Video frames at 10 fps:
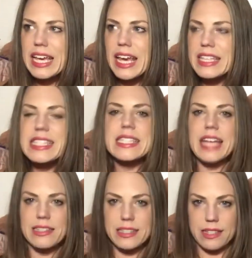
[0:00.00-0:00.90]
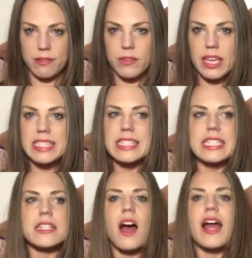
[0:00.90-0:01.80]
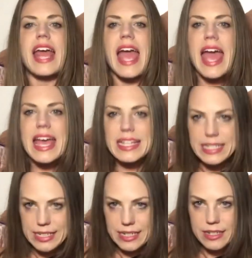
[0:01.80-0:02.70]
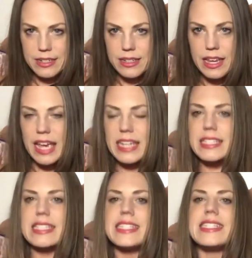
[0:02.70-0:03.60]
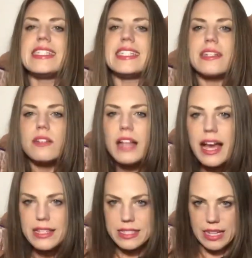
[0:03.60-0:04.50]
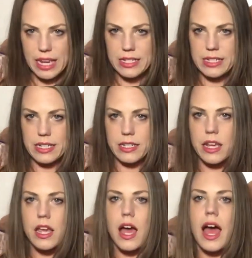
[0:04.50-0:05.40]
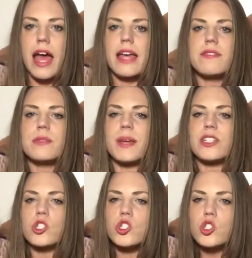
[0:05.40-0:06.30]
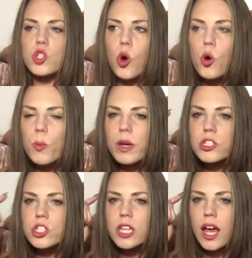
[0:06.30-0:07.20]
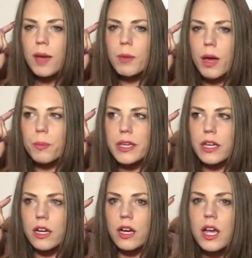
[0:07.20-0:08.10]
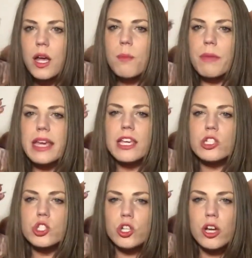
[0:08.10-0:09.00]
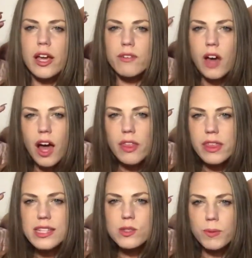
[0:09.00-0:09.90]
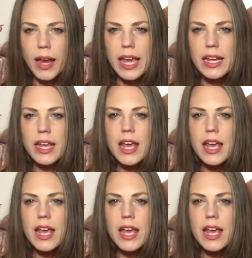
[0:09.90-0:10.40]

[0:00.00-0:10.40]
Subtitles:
extensive. It did not end. It still hasn't ended. I have spent so much time up here making sure I've got this right